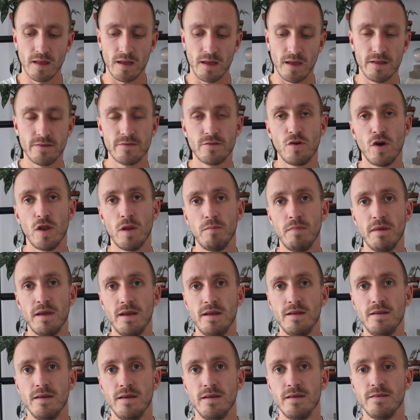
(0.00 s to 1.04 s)
it's gonna be
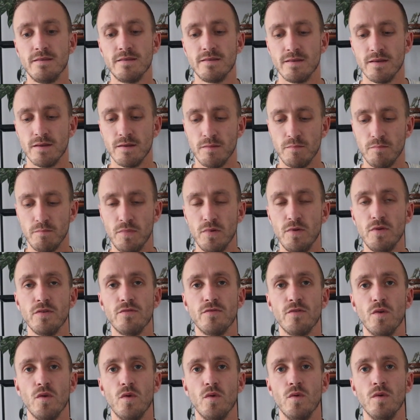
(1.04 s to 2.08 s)
this
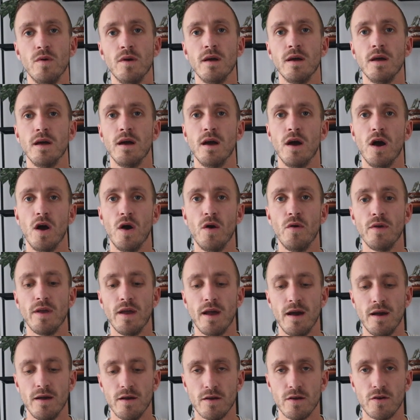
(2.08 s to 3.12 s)
beautiful
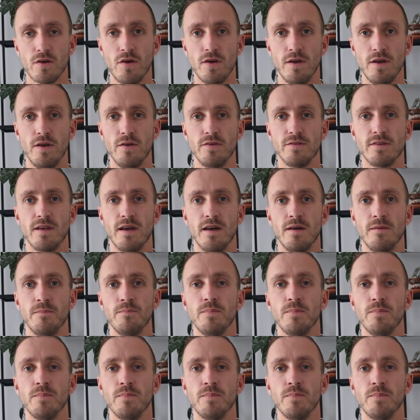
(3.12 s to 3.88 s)
Hoya carnosa.